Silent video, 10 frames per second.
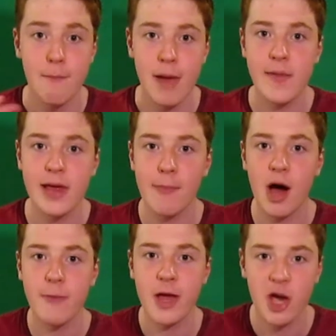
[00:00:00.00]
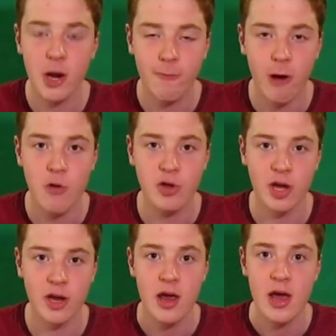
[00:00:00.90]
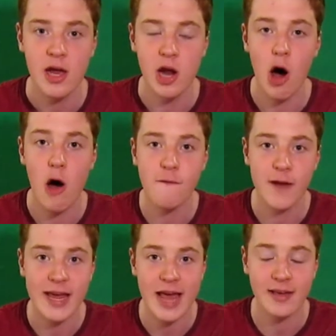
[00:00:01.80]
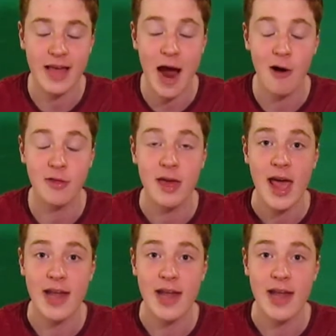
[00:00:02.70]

Maybe that might be a good approach. And, you know, hopefully get Gareth.